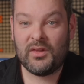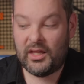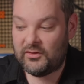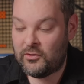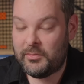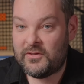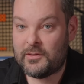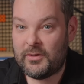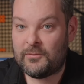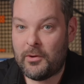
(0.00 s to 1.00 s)
And it took me
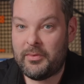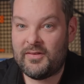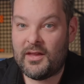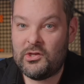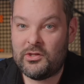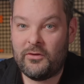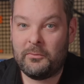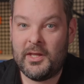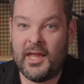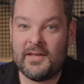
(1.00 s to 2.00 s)
some experimentation this
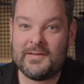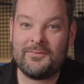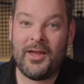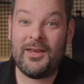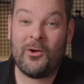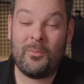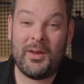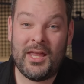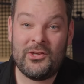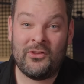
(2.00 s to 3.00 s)
weekend to find a
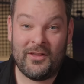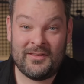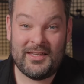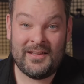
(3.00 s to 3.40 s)
combination that did